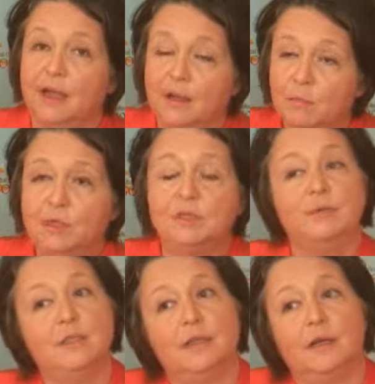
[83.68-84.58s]
And once
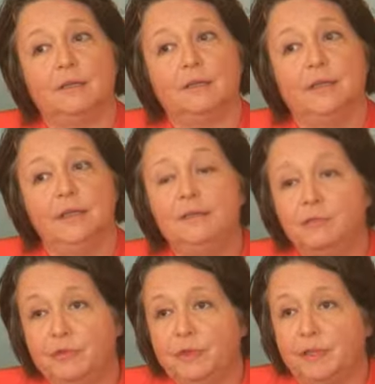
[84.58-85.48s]
we start
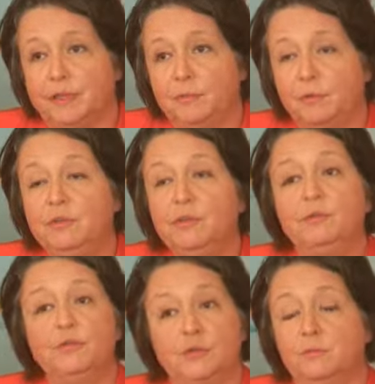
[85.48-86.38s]
interfering with the
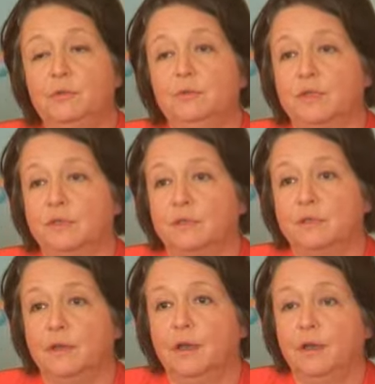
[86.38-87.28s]
ocean's
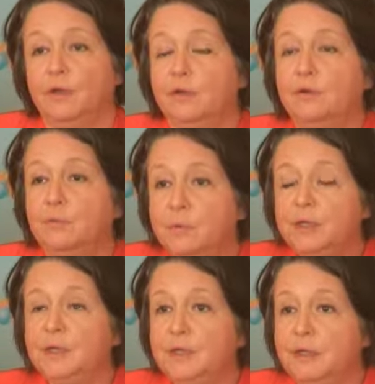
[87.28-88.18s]
processes, you know, we
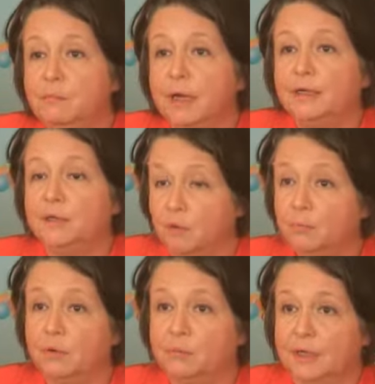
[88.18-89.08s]
really might
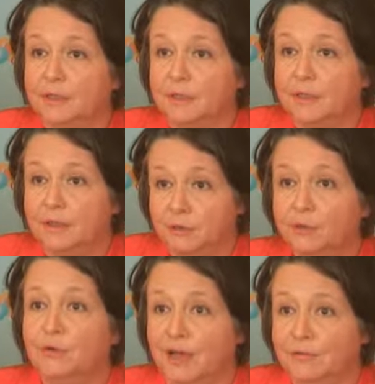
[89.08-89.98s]
compromise, you
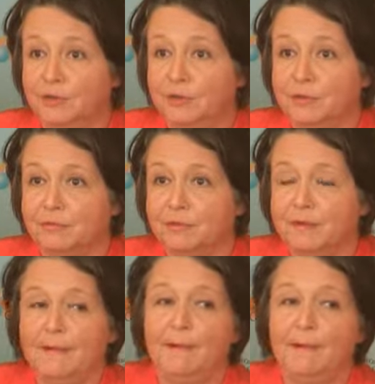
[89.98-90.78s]
know, life on Earth.